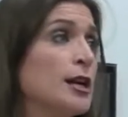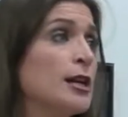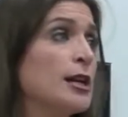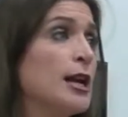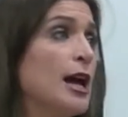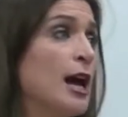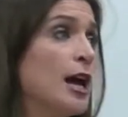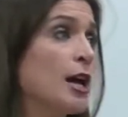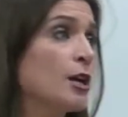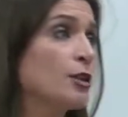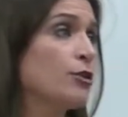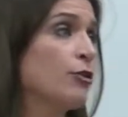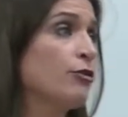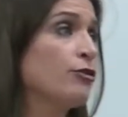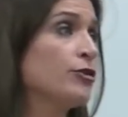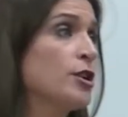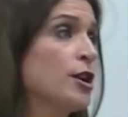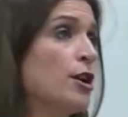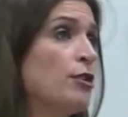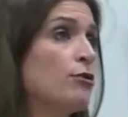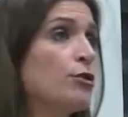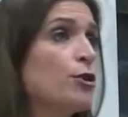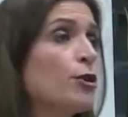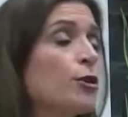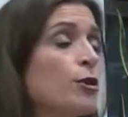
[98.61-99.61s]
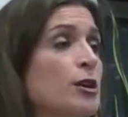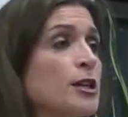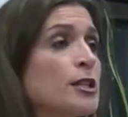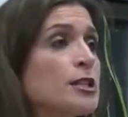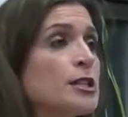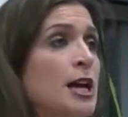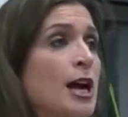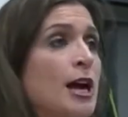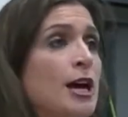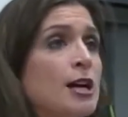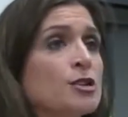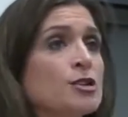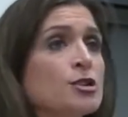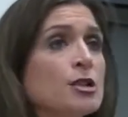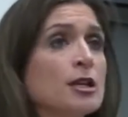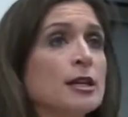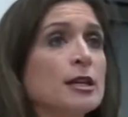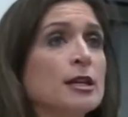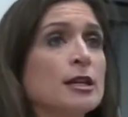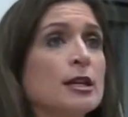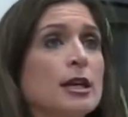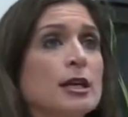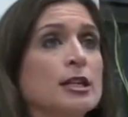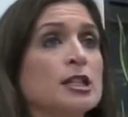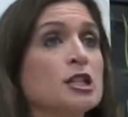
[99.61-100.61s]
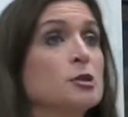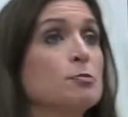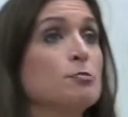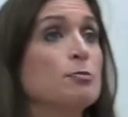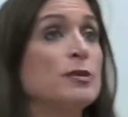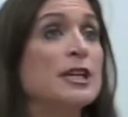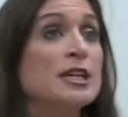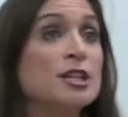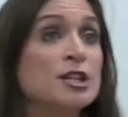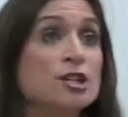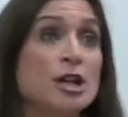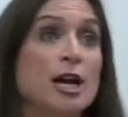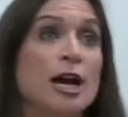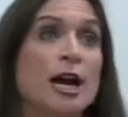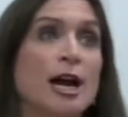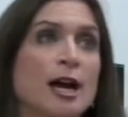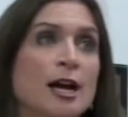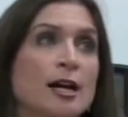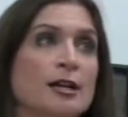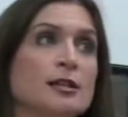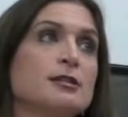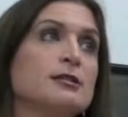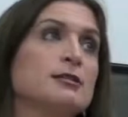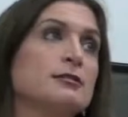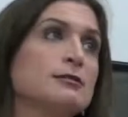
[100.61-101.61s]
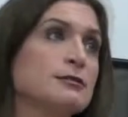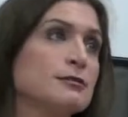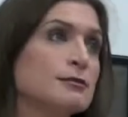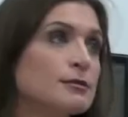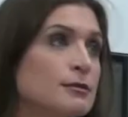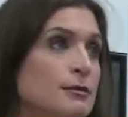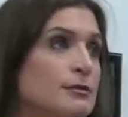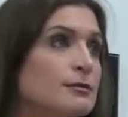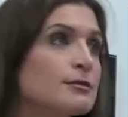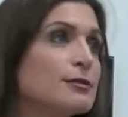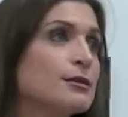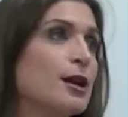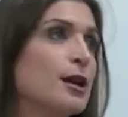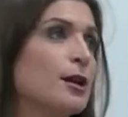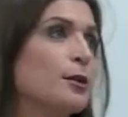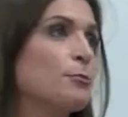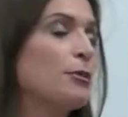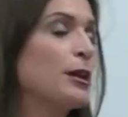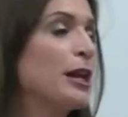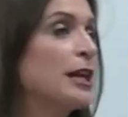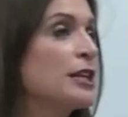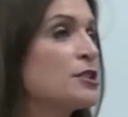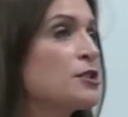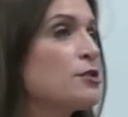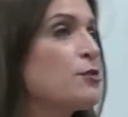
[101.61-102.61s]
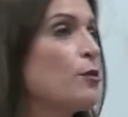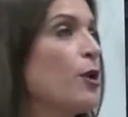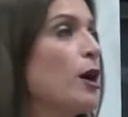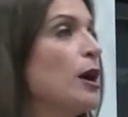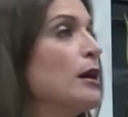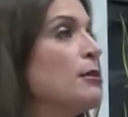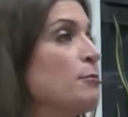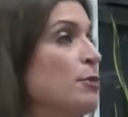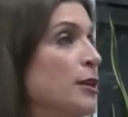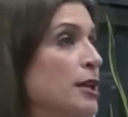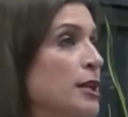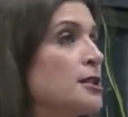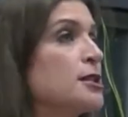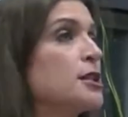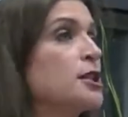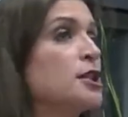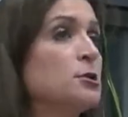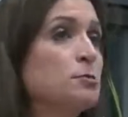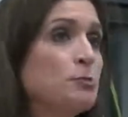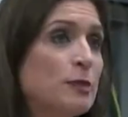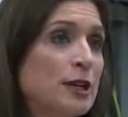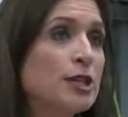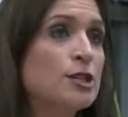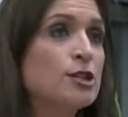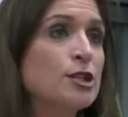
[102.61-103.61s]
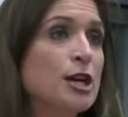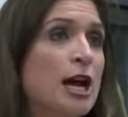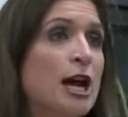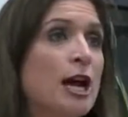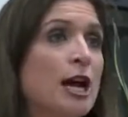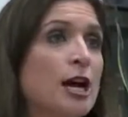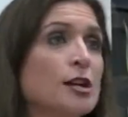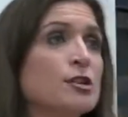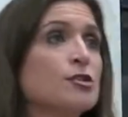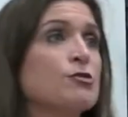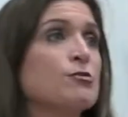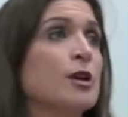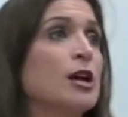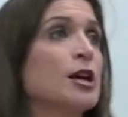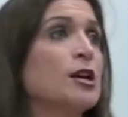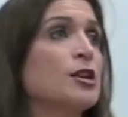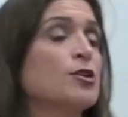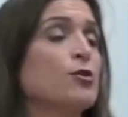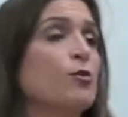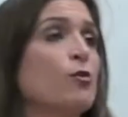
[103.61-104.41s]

An act of terror is actually a speech act, not a pleasant one, but it's a speech act, right?